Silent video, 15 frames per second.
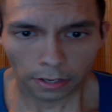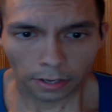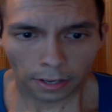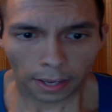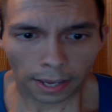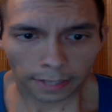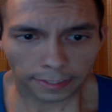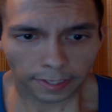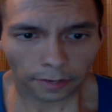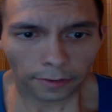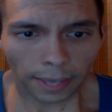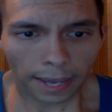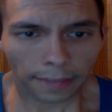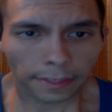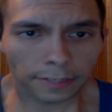And so,
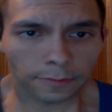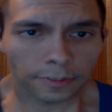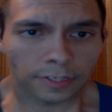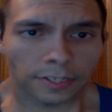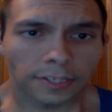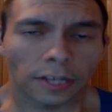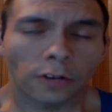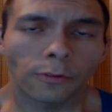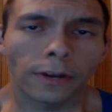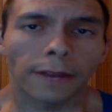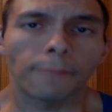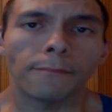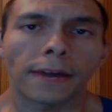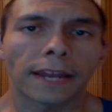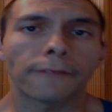this was just a quick
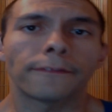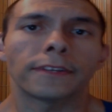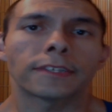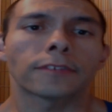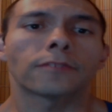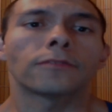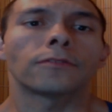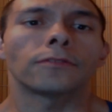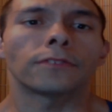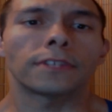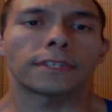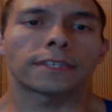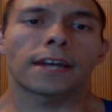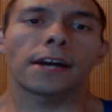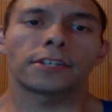metaphysical
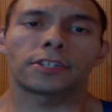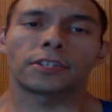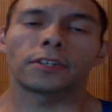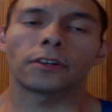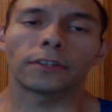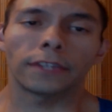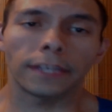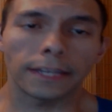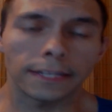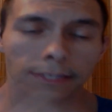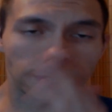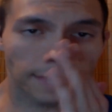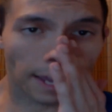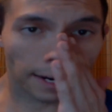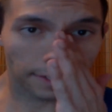discussion on the
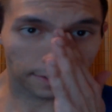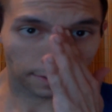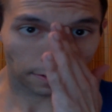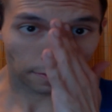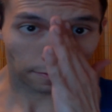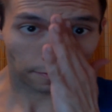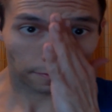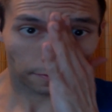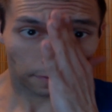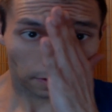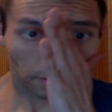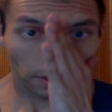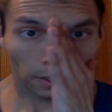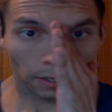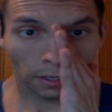insights of
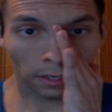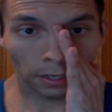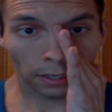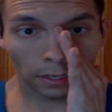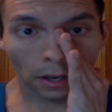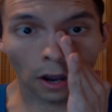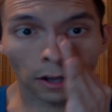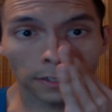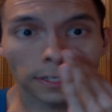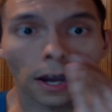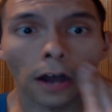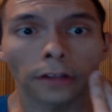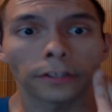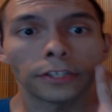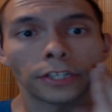
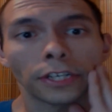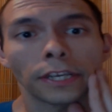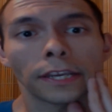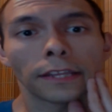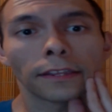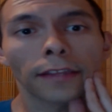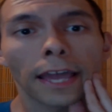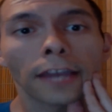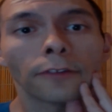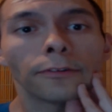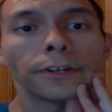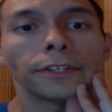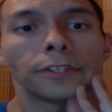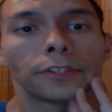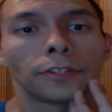ontology and
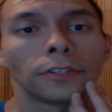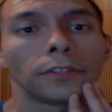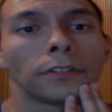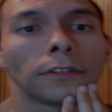language.